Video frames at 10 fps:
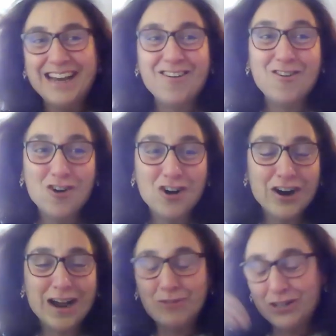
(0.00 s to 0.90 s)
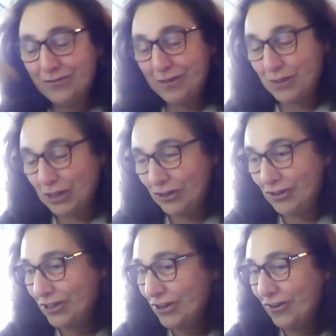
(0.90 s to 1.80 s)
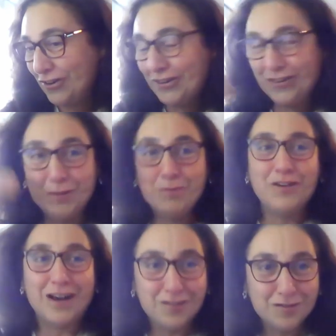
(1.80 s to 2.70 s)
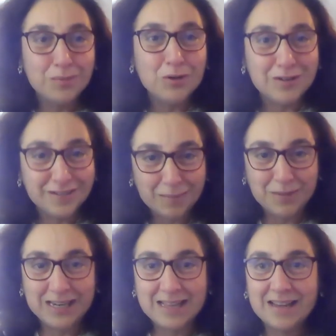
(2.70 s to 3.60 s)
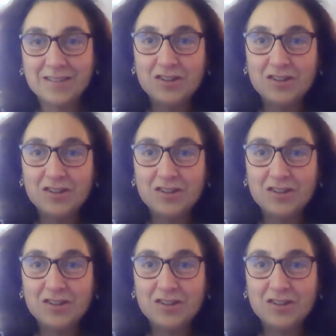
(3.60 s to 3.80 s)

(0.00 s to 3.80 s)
or I wouldn't review, you know, your supervisor's book or something like that.